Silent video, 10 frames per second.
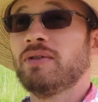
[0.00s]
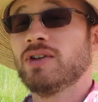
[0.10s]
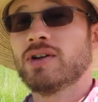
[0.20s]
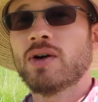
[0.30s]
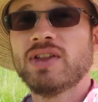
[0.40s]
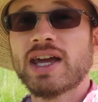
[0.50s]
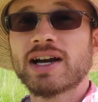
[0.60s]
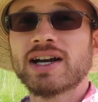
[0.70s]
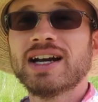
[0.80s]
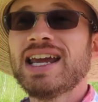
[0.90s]
If you go
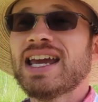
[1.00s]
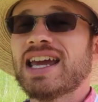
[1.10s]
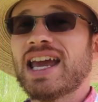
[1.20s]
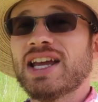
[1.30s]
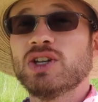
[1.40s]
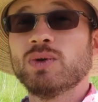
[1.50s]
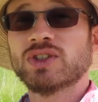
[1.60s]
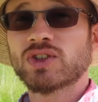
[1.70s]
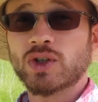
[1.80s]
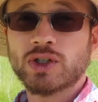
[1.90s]
there and do
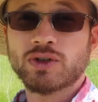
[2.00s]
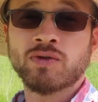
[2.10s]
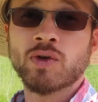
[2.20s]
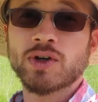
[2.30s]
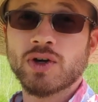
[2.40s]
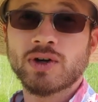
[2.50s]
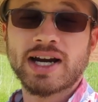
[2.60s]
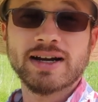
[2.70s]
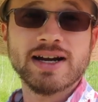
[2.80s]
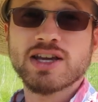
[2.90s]
a search for your
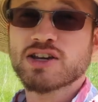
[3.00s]
area,